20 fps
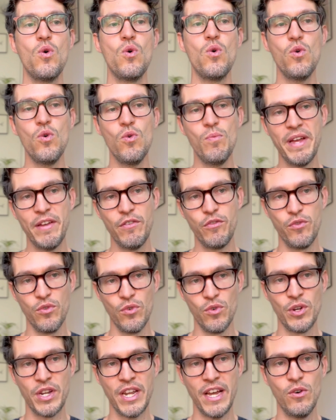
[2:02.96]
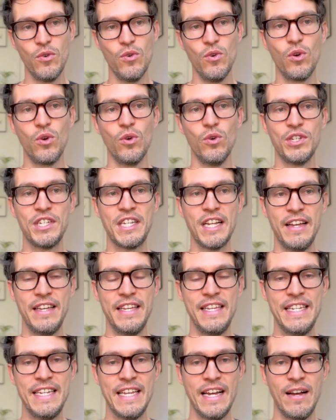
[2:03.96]
Ubefuna ukudla
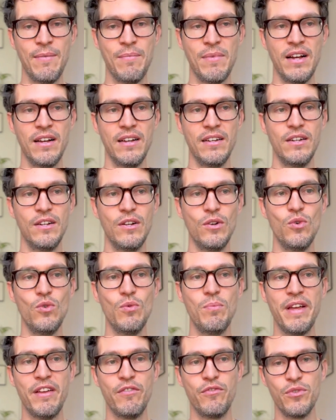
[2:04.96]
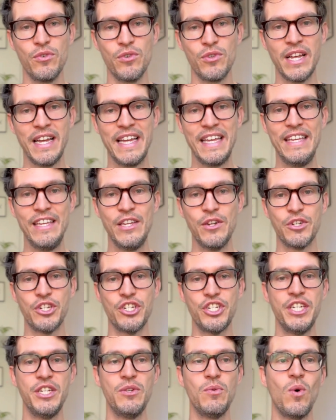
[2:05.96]
inyama. Ubefuna, he or
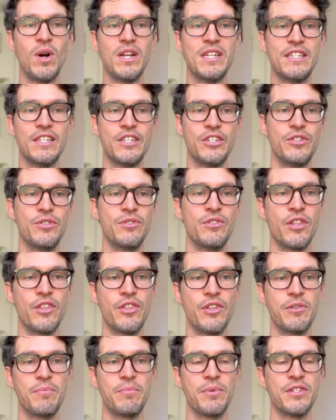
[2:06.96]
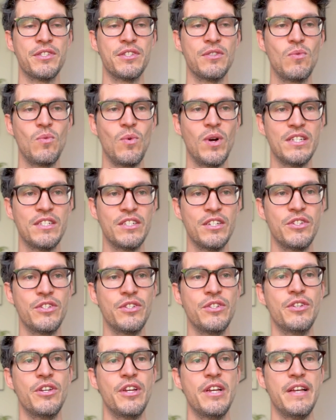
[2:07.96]
she wanted to. The third person wanted
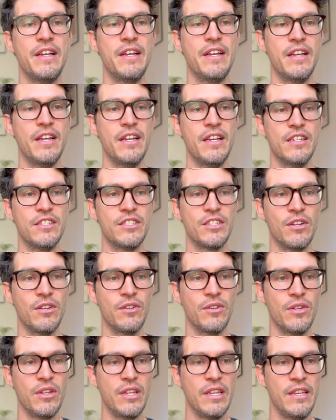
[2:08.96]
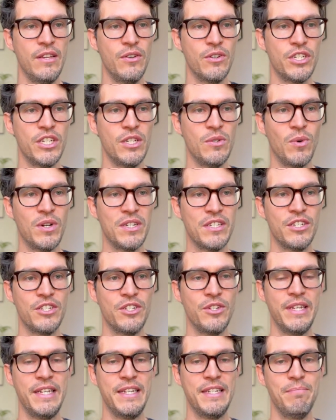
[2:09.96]
to. So he or she wanted
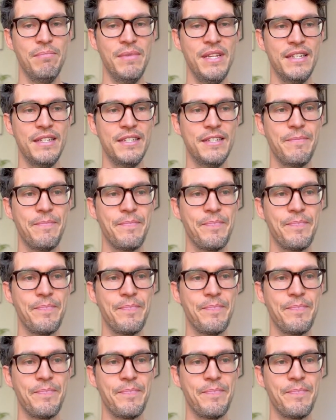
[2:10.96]
to eat meat.